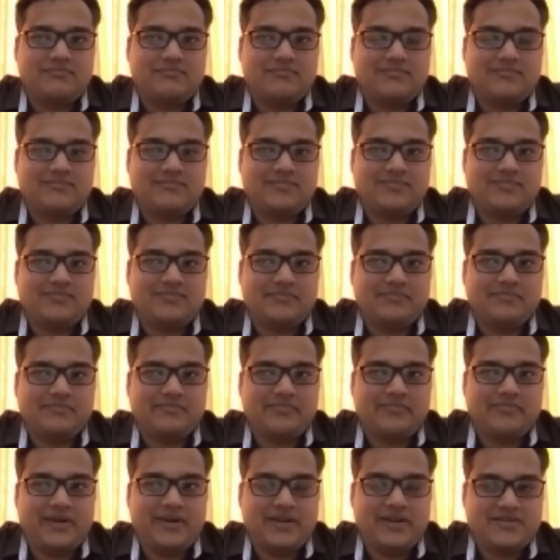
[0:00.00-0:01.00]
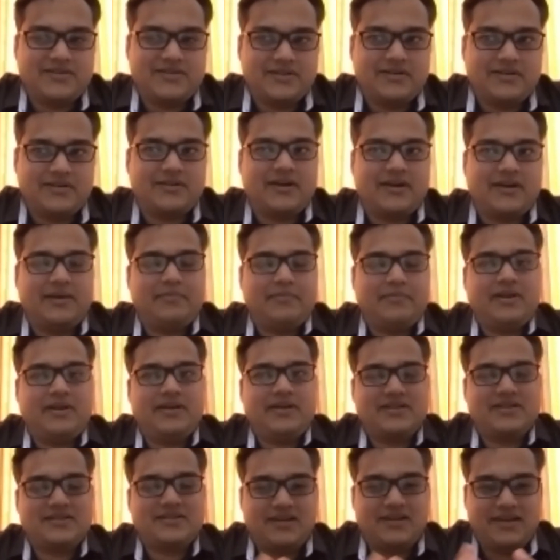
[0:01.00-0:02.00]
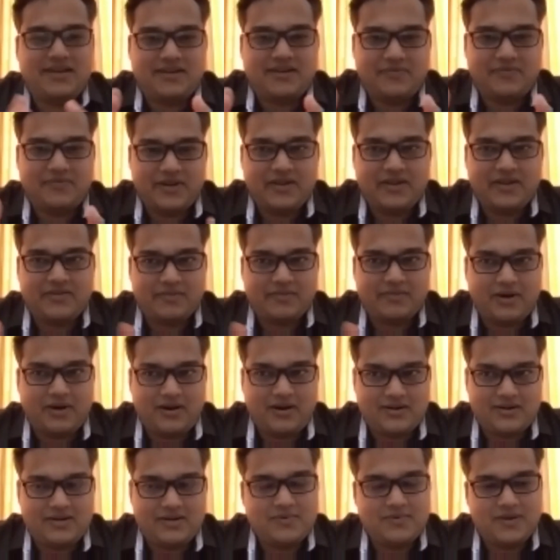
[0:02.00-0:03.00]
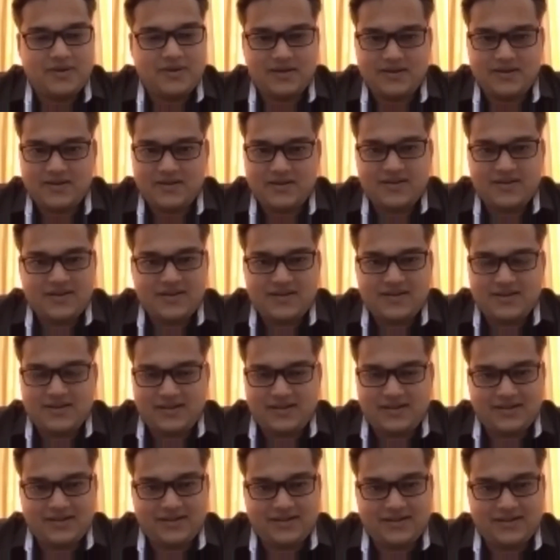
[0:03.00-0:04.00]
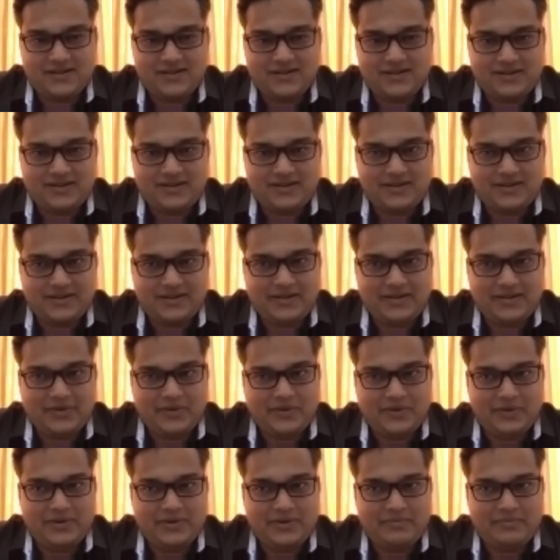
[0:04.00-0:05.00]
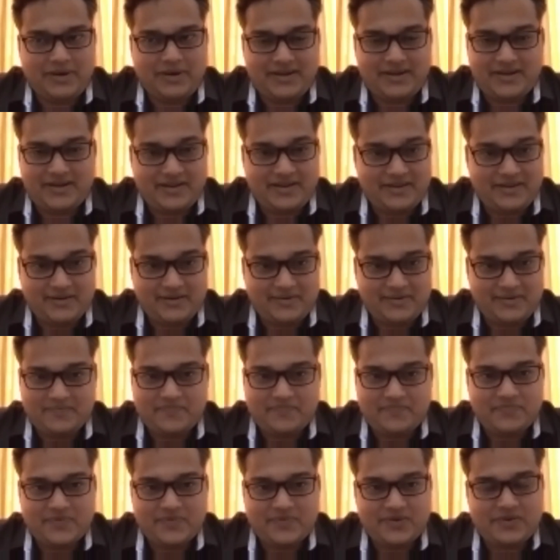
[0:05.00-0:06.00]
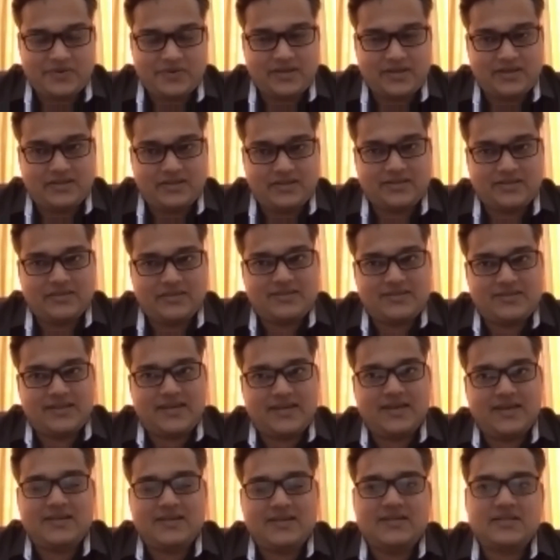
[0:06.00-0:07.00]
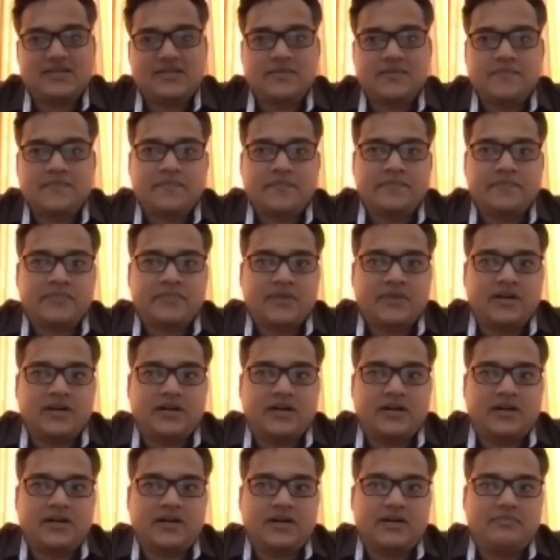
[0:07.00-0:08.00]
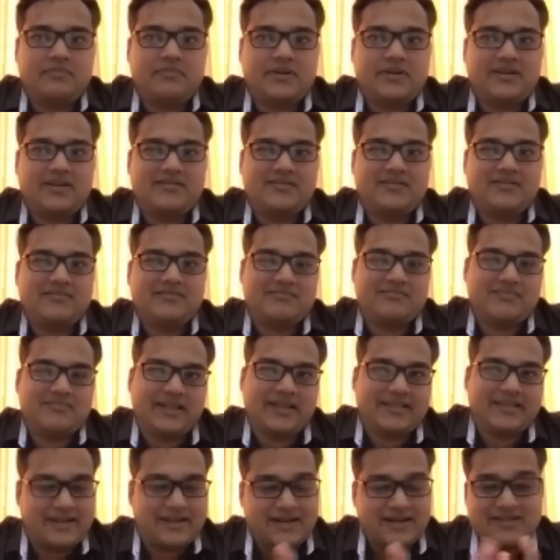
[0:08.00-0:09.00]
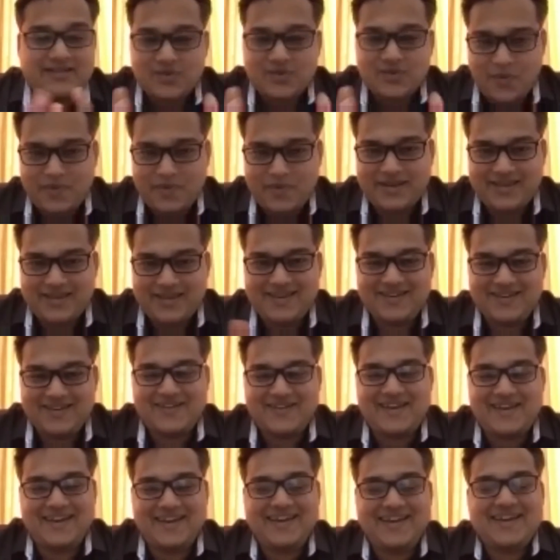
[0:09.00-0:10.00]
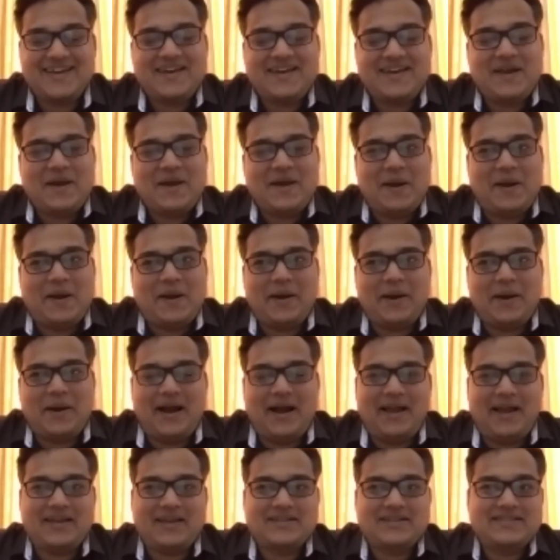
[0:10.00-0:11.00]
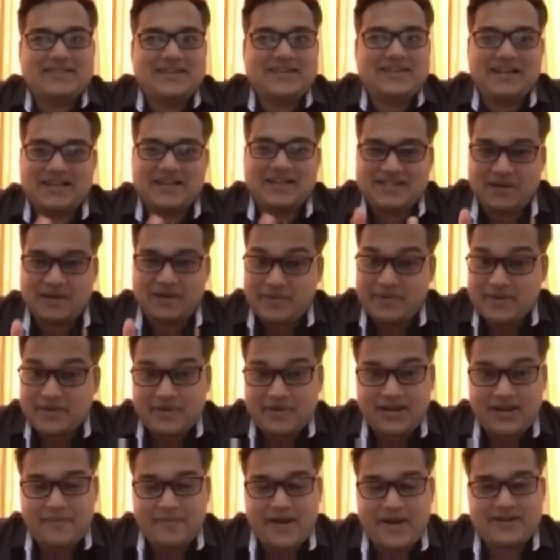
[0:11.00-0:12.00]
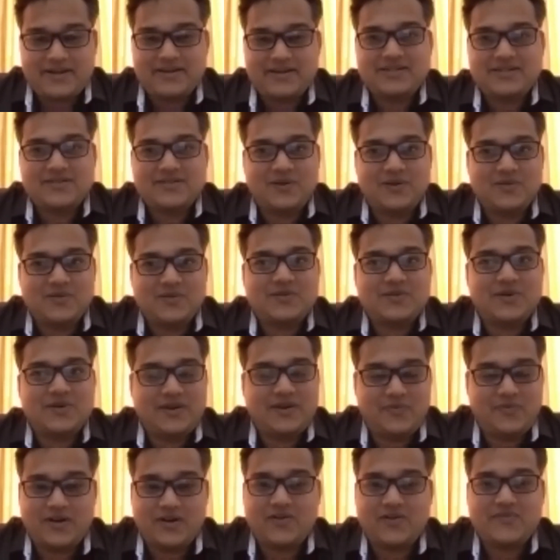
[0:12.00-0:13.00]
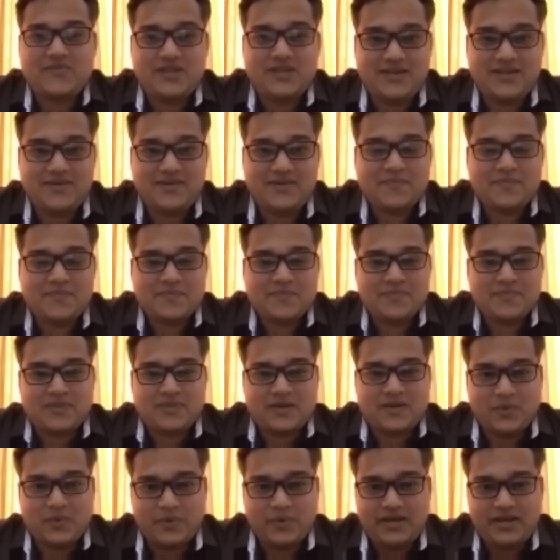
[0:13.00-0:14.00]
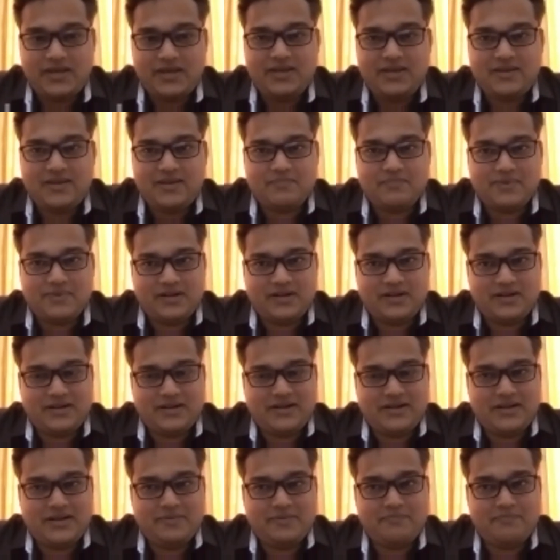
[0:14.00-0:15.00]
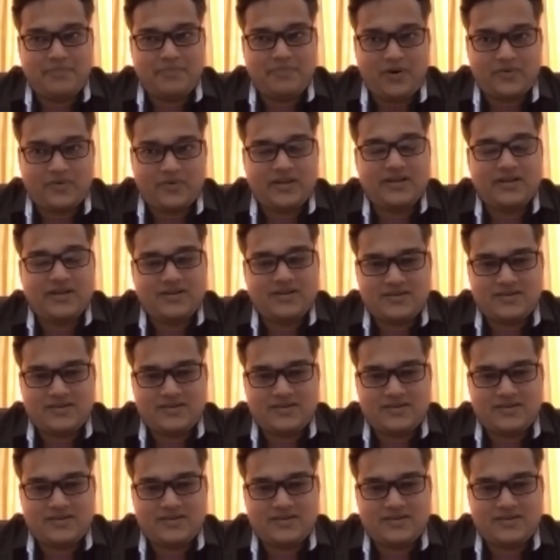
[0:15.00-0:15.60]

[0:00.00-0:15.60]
major. It's like very remarkable, in my career. Okay. Second is, like there are so many. Okay, I can say like Shabarimala matter is also one of the very important